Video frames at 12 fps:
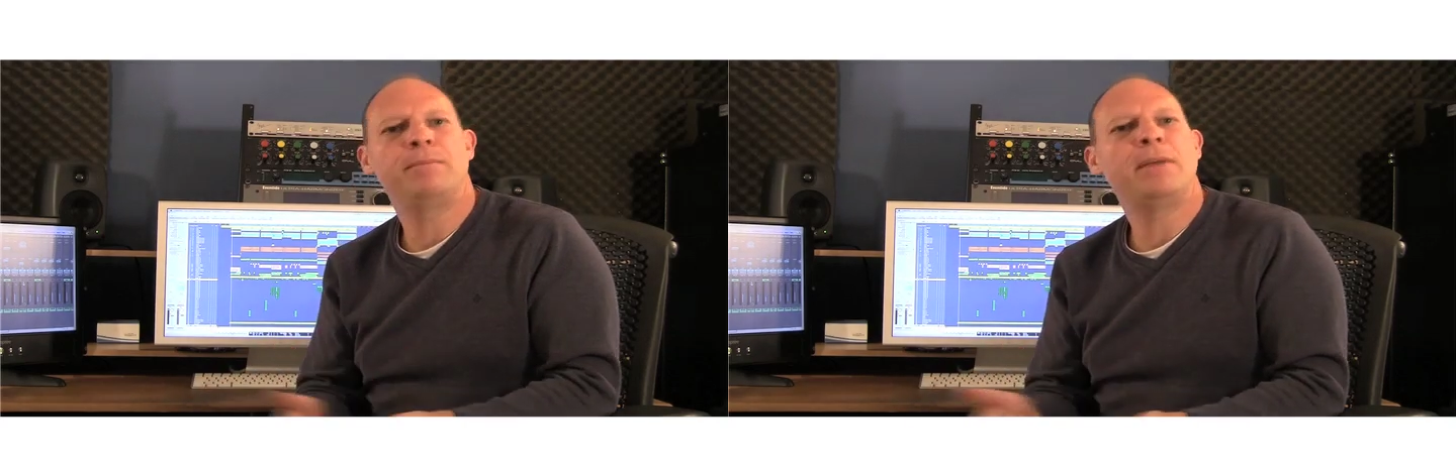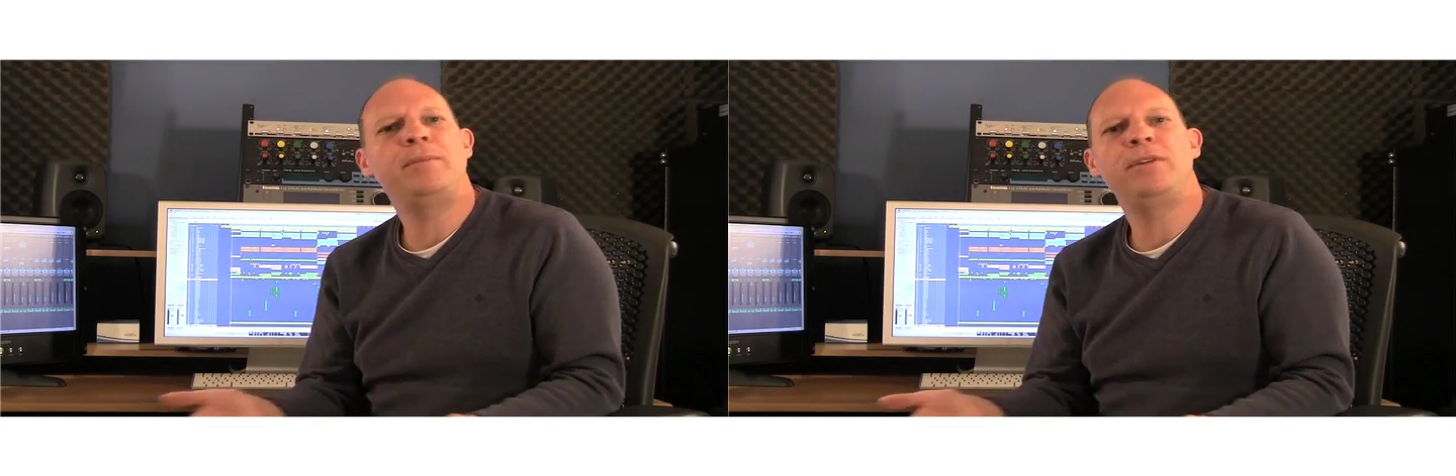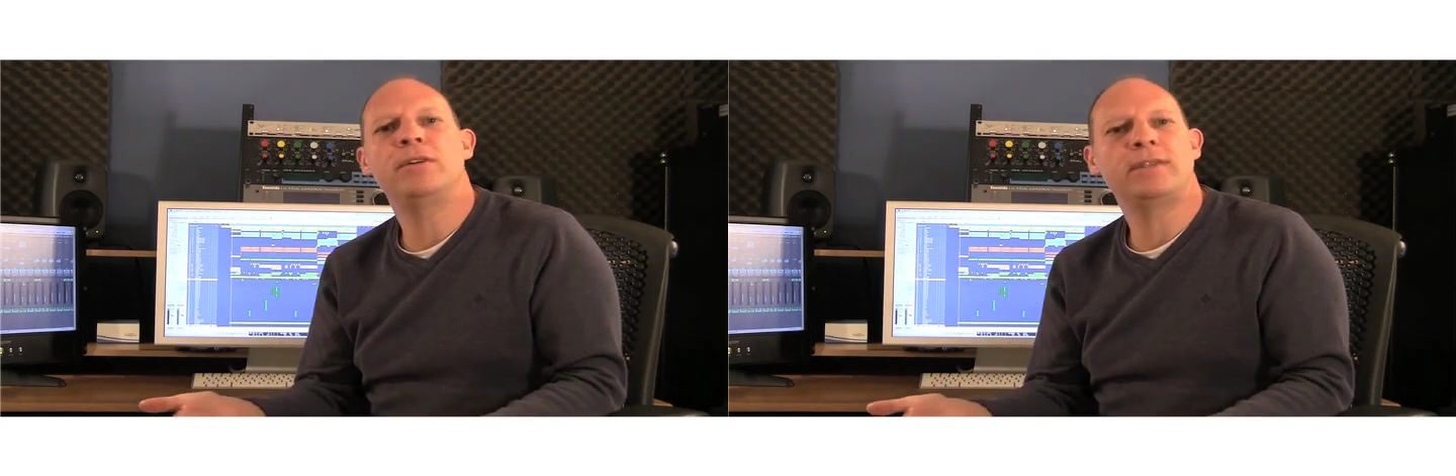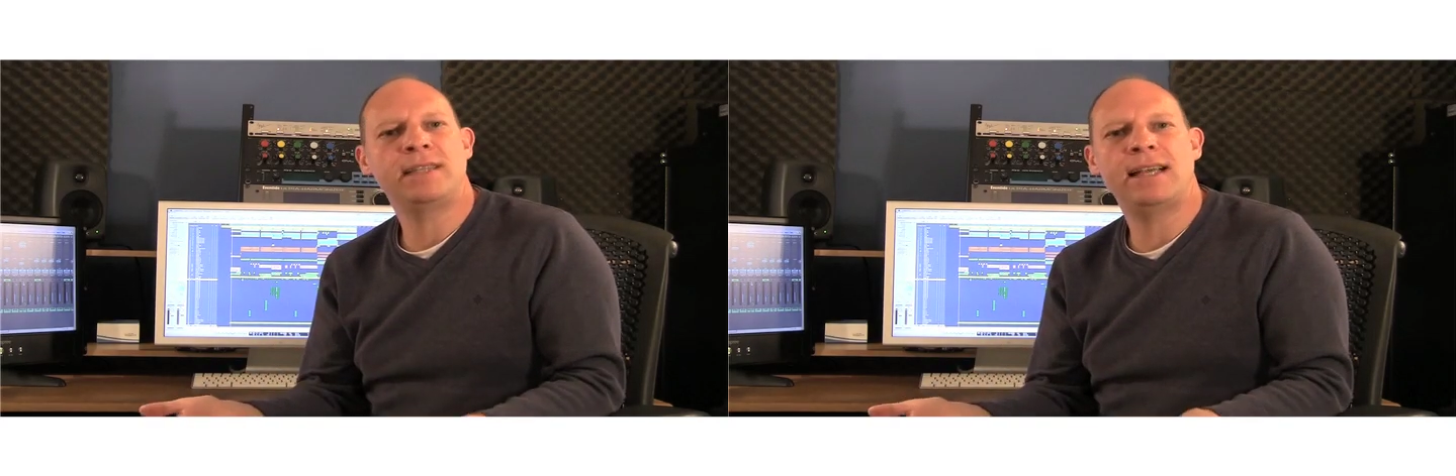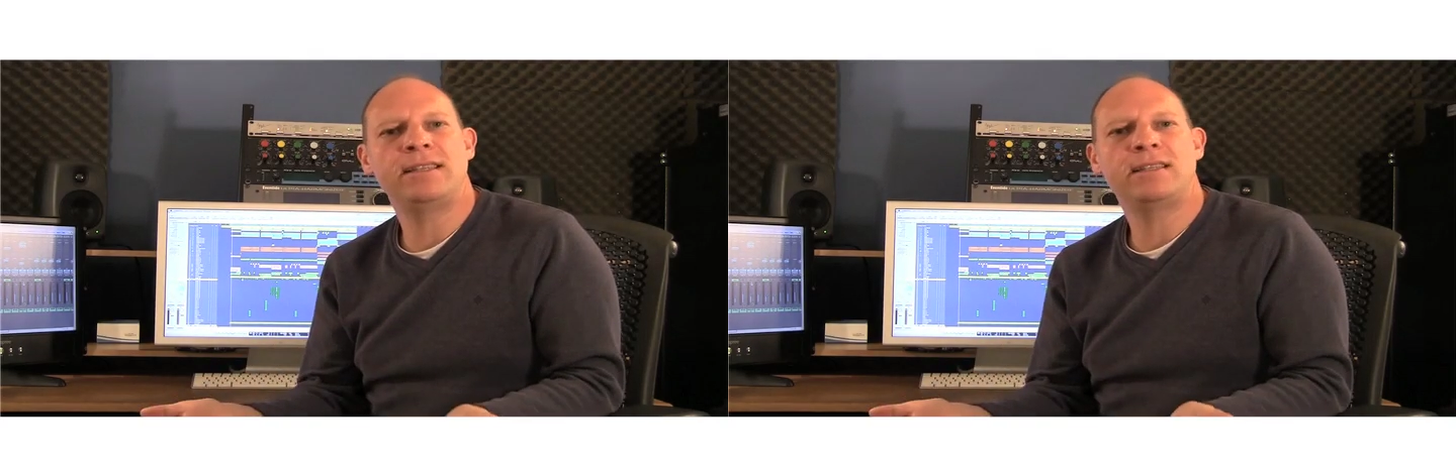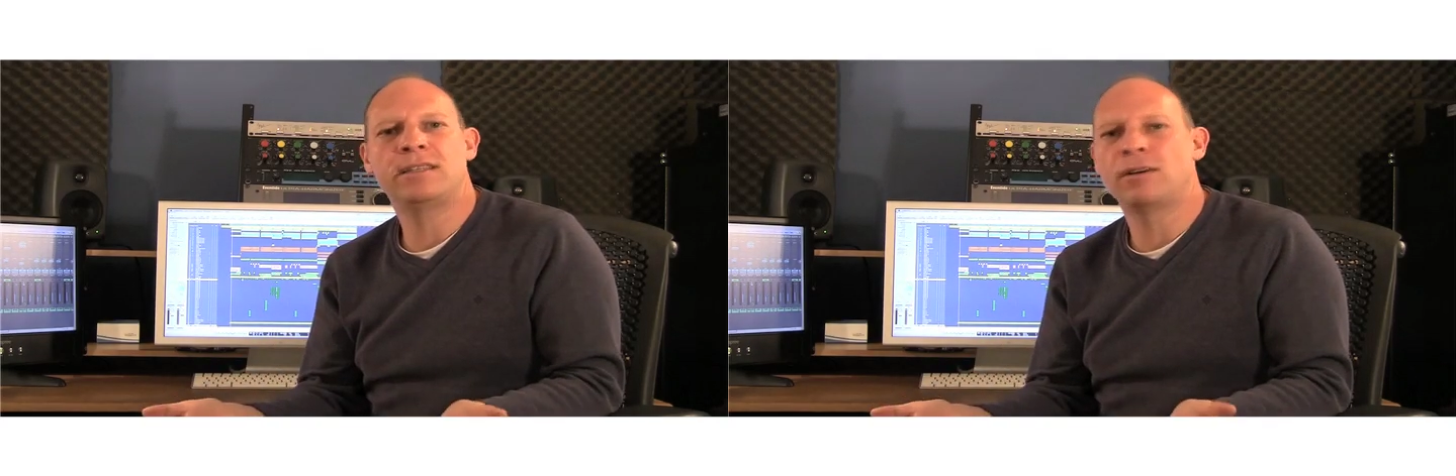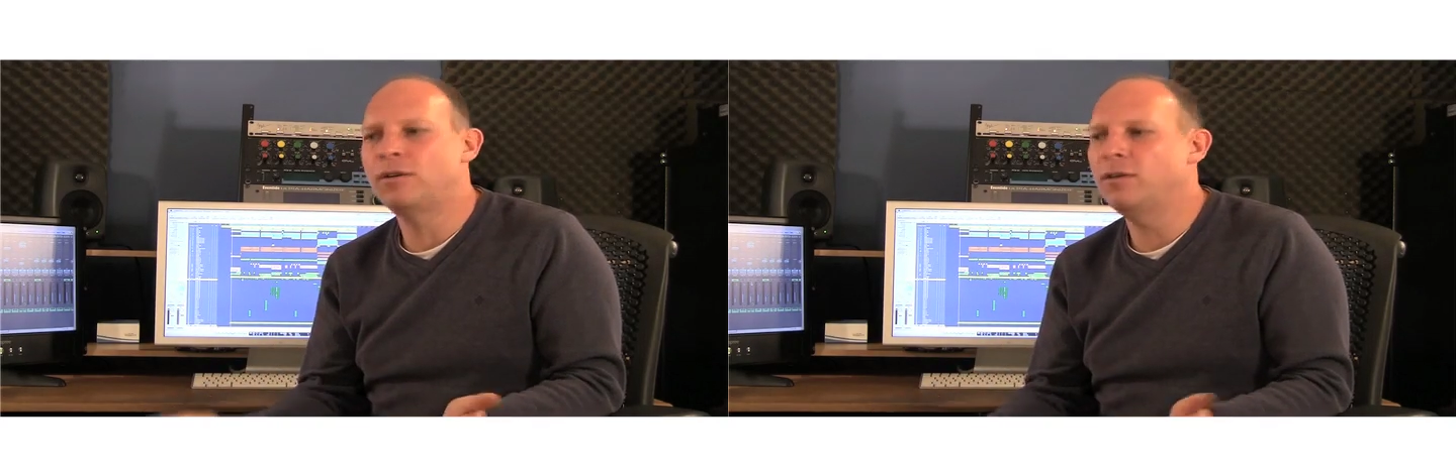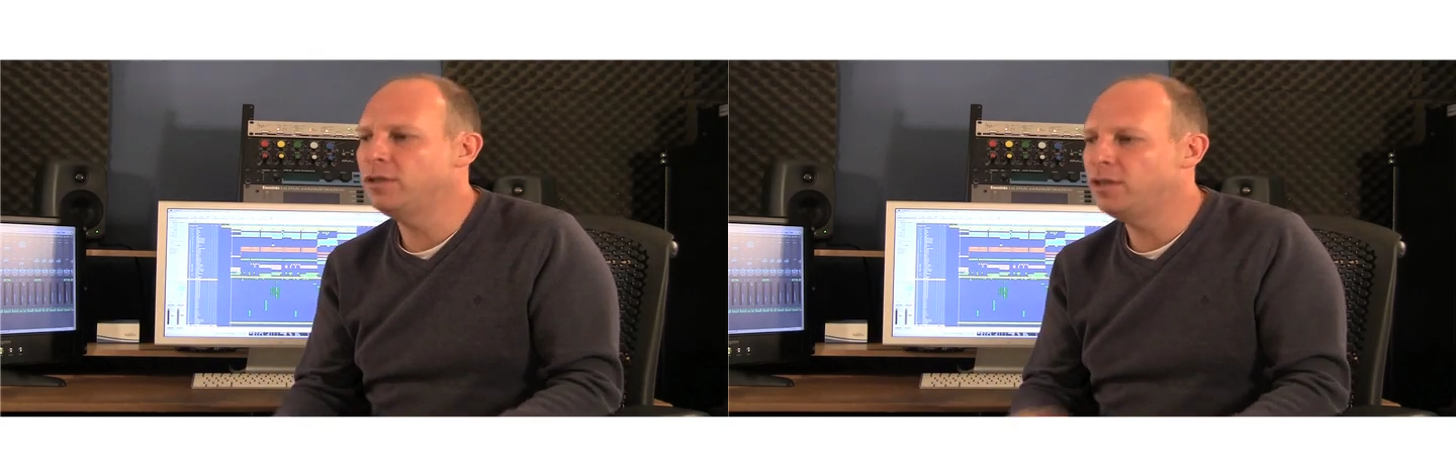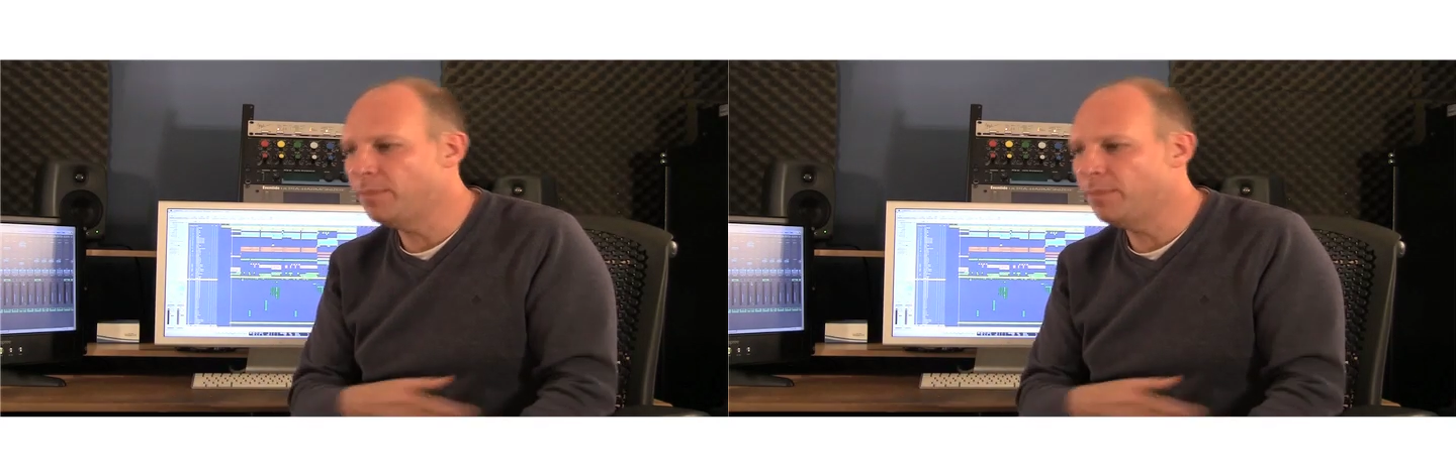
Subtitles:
maybe you've got 10 songs,